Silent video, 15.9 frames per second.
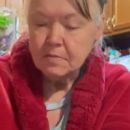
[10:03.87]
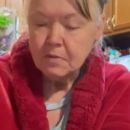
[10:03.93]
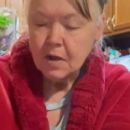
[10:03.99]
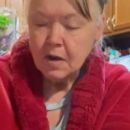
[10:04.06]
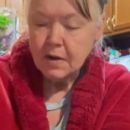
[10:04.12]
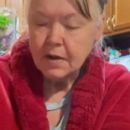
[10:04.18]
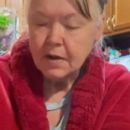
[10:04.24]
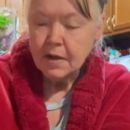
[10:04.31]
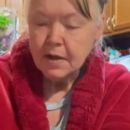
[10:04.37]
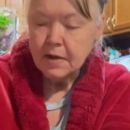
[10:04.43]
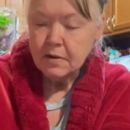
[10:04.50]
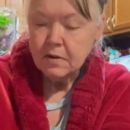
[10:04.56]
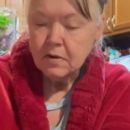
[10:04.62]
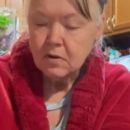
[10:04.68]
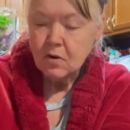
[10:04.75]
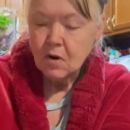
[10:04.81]
like that
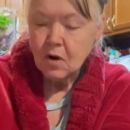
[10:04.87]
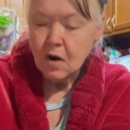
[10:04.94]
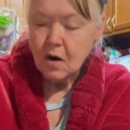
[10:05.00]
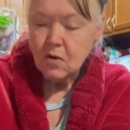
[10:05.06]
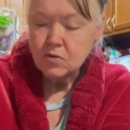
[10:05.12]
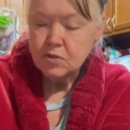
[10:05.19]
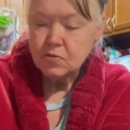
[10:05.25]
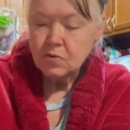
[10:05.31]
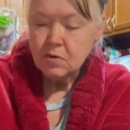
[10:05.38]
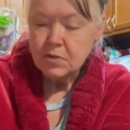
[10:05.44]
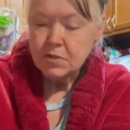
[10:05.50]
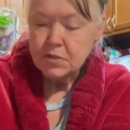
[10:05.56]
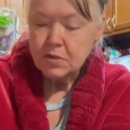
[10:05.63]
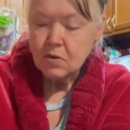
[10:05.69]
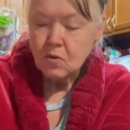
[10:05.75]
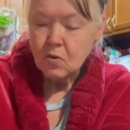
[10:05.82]
and the grocery
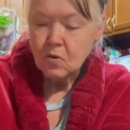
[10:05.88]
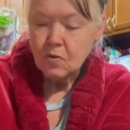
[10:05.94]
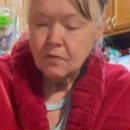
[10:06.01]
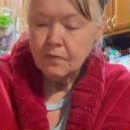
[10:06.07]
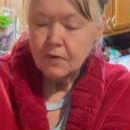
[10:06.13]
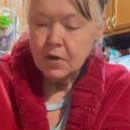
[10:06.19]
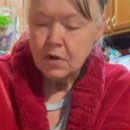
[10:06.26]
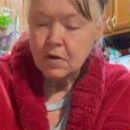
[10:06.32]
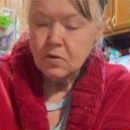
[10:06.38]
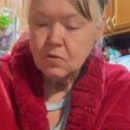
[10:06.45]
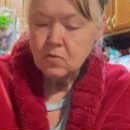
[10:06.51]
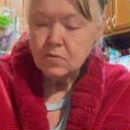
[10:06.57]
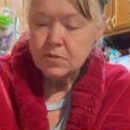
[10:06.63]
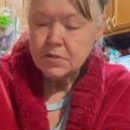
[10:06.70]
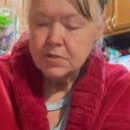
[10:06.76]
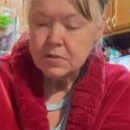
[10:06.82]
store,
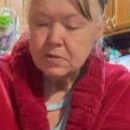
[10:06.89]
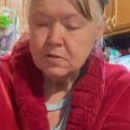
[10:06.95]
folks.